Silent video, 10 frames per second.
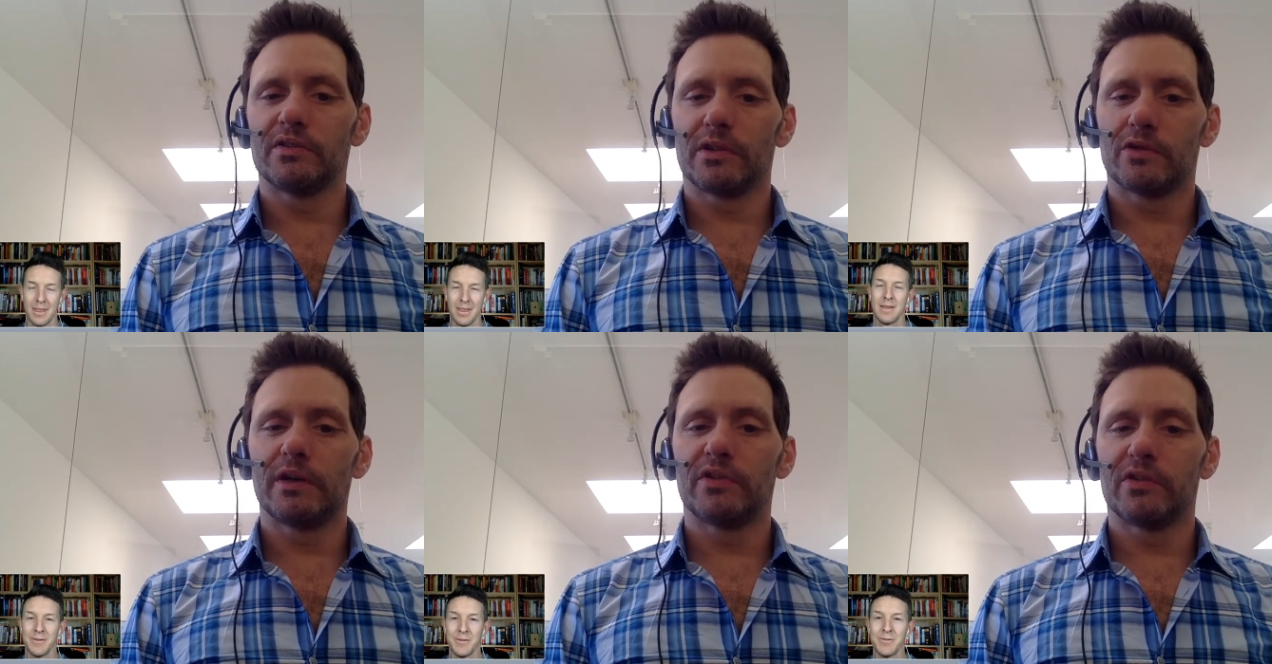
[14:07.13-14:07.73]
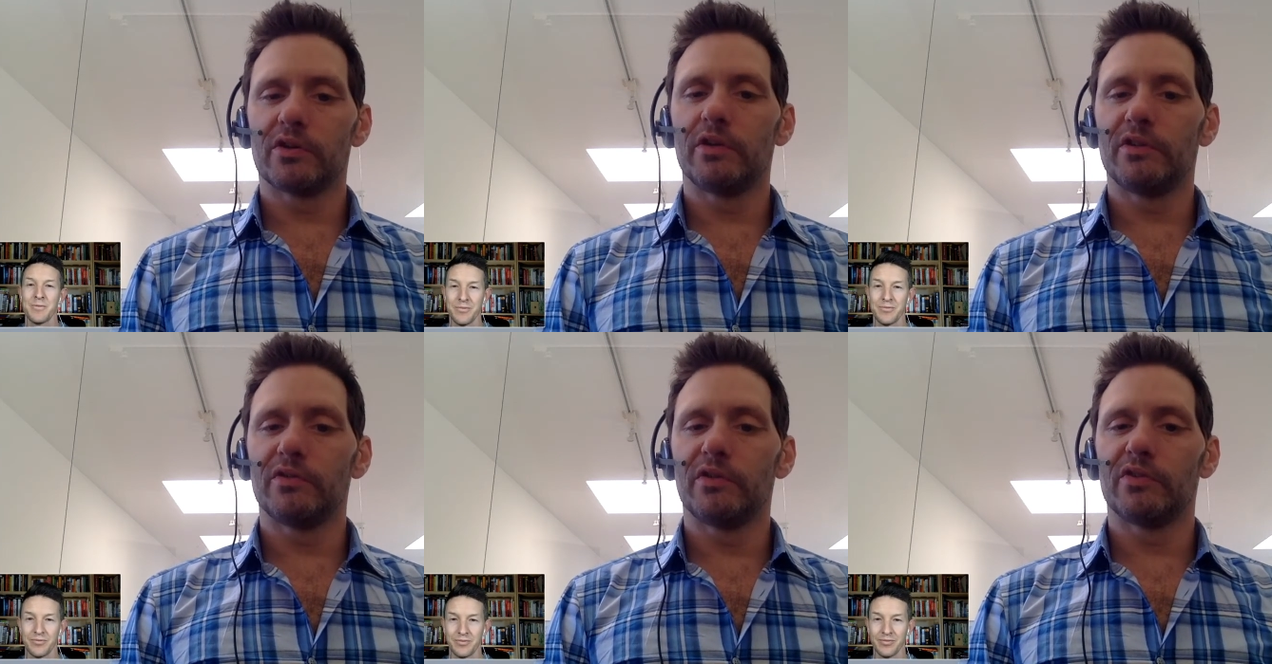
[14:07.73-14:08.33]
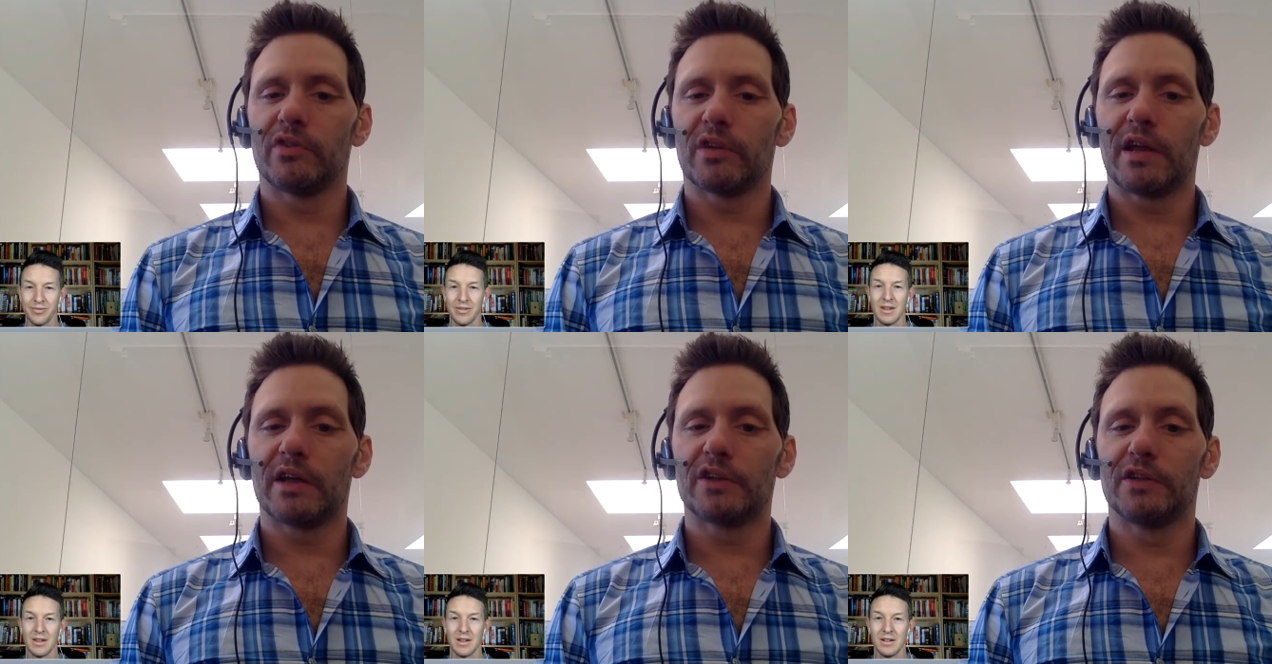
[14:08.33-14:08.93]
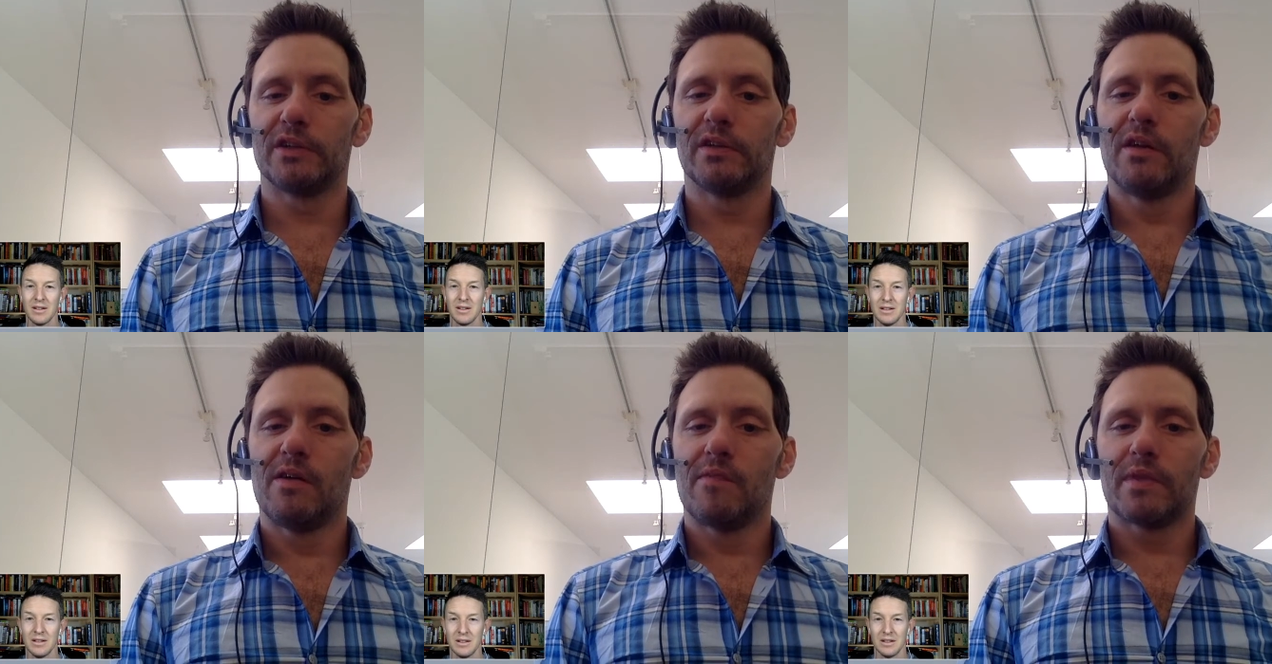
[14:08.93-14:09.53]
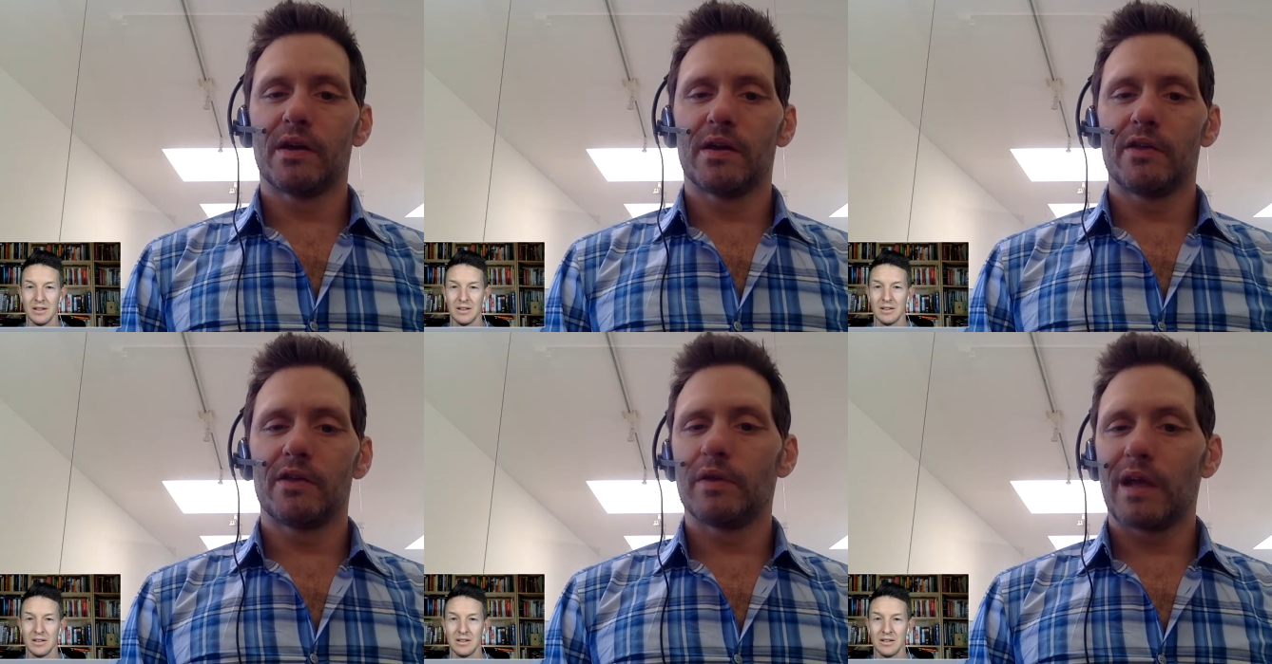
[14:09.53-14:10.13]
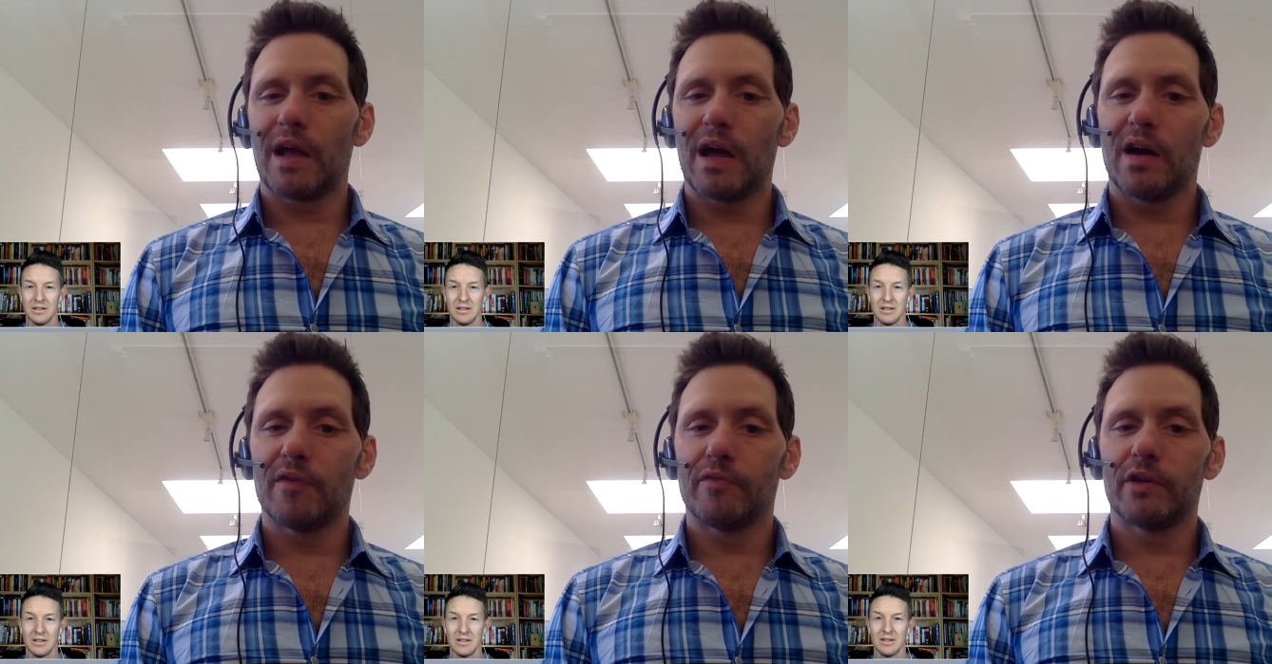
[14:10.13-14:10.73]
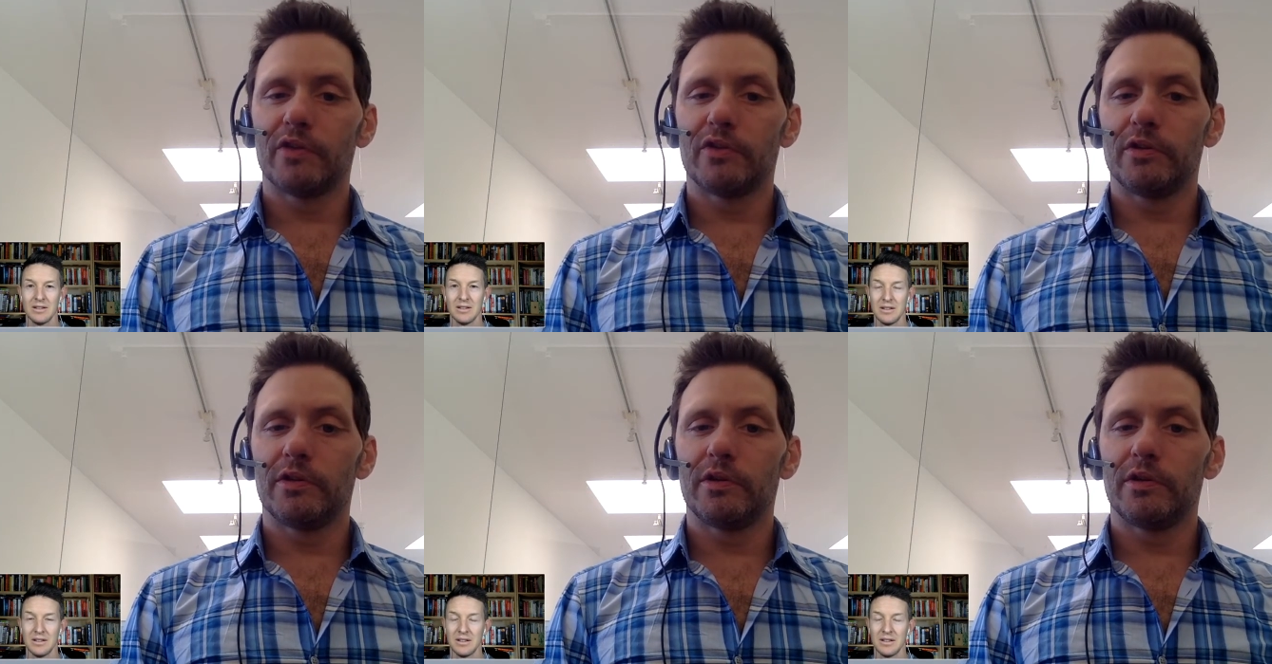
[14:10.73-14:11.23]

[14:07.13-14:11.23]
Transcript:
Speaker 1: And it creates this cohesiveness and connection that you wouldn't have because, you